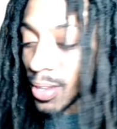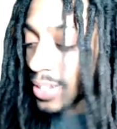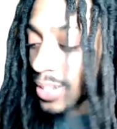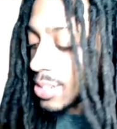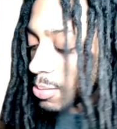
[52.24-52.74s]

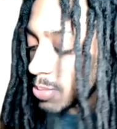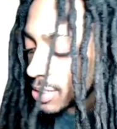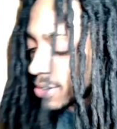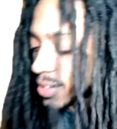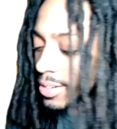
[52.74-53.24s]
There's so much
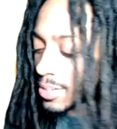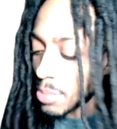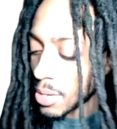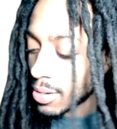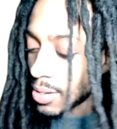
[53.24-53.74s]
going on,
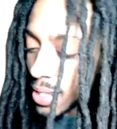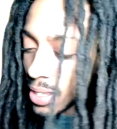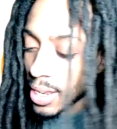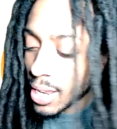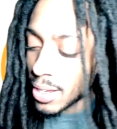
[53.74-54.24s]
bro.
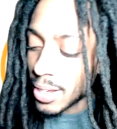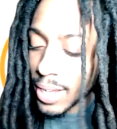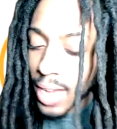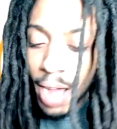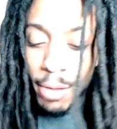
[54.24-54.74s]

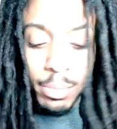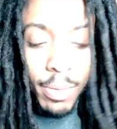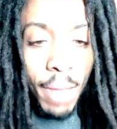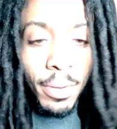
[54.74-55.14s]
I've